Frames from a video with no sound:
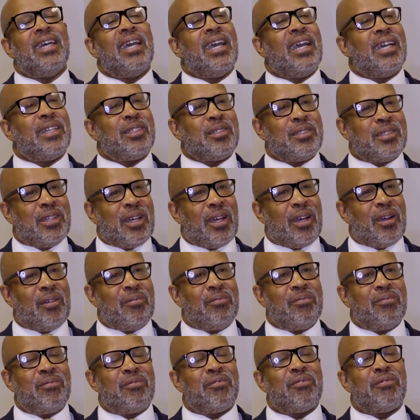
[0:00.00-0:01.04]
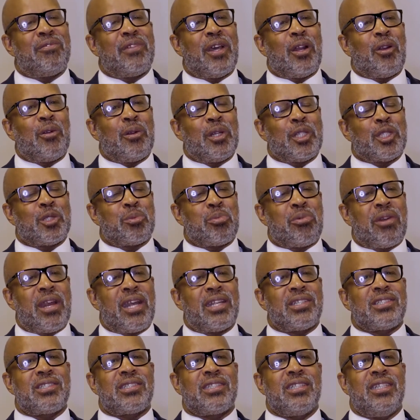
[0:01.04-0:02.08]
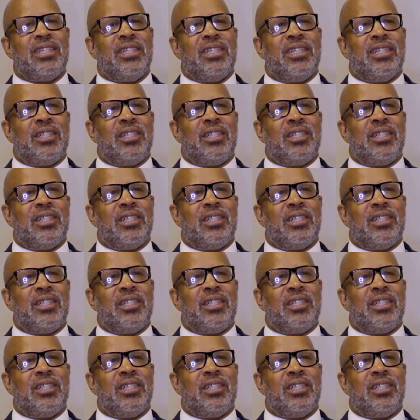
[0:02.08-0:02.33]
at the Federal Express.